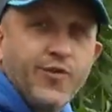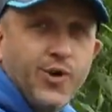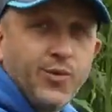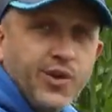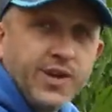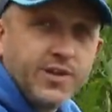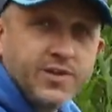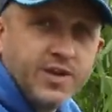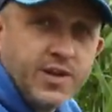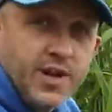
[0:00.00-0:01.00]
you a few
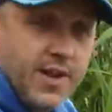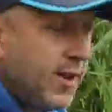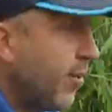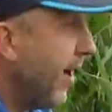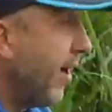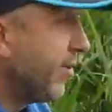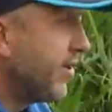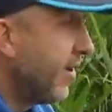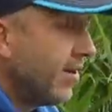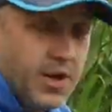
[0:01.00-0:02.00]
things that'll be able
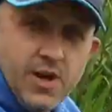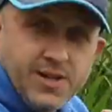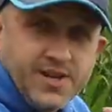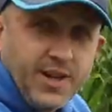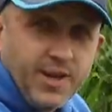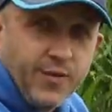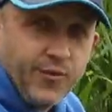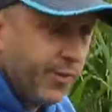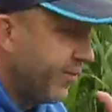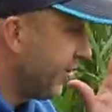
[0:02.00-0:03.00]
to take you
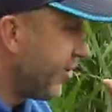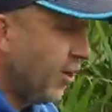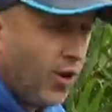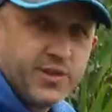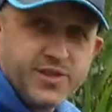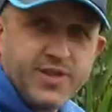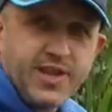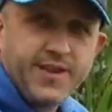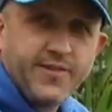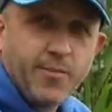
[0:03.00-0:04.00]
from the start to
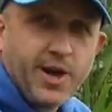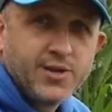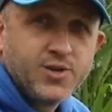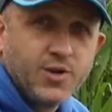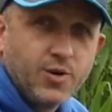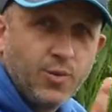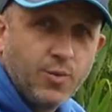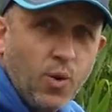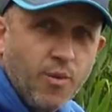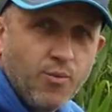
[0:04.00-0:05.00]
the end of the match
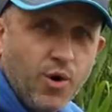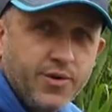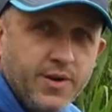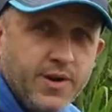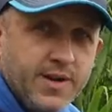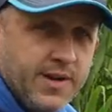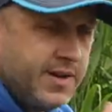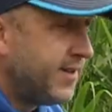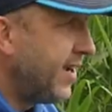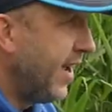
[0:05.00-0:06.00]
with one rod
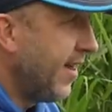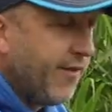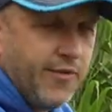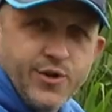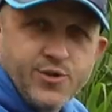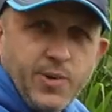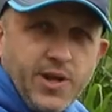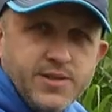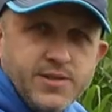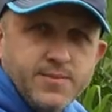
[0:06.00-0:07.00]
to get that first
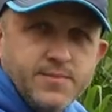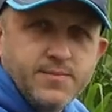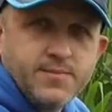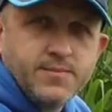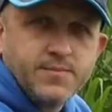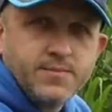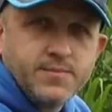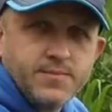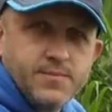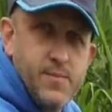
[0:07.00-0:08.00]
place.
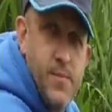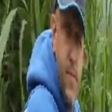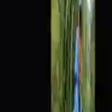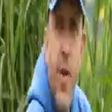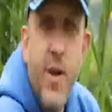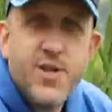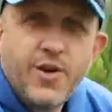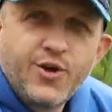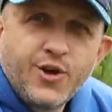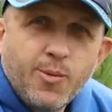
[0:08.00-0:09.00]
Right then,
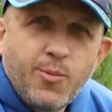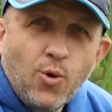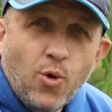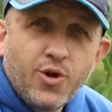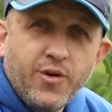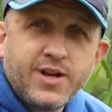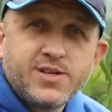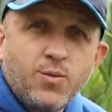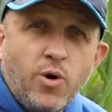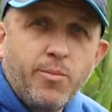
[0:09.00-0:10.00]
so if you're going to put all your
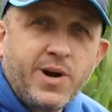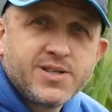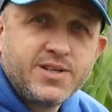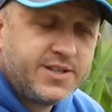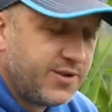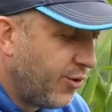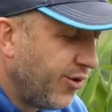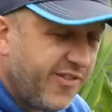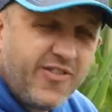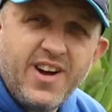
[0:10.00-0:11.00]
eggs in one basket,
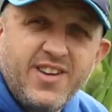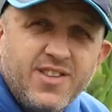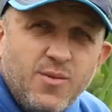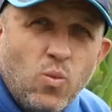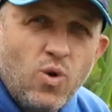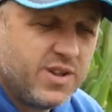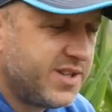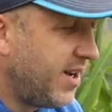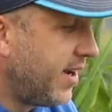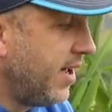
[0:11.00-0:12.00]
all your faith in one
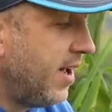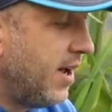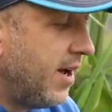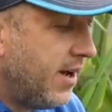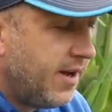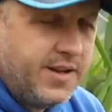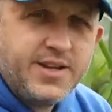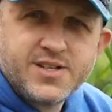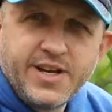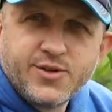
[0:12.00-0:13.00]
attack,
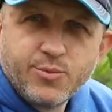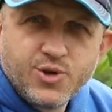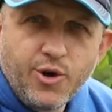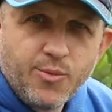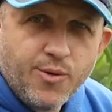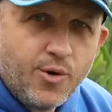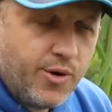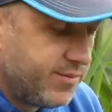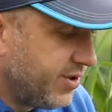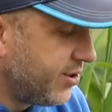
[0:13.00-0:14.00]
your setup's got to be
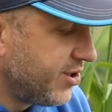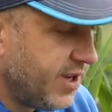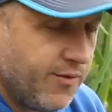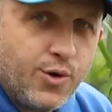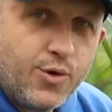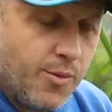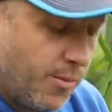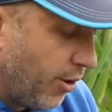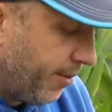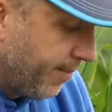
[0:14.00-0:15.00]
right. So let's just have a look at
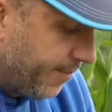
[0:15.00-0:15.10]
mine.